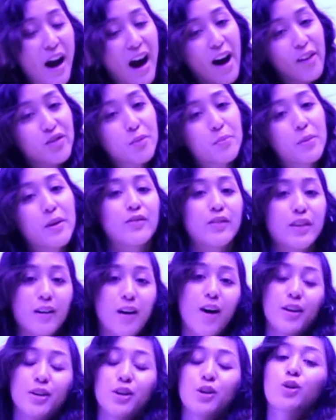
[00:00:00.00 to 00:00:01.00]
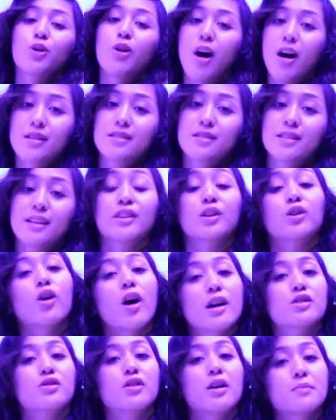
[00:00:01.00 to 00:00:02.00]
you have to pivot on your cross. And the
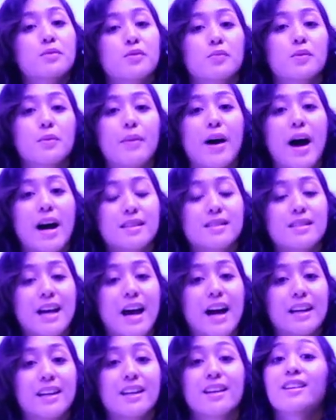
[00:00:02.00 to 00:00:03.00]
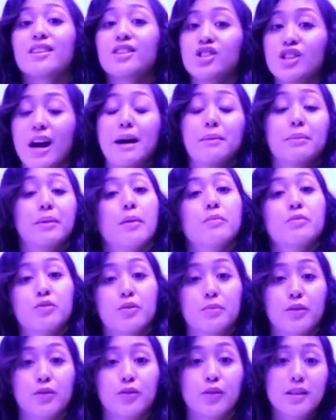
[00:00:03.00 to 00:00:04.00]
cross comes from the back side, jab
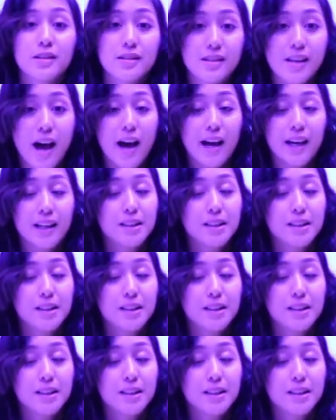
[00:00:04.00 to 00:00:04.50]
comes from the front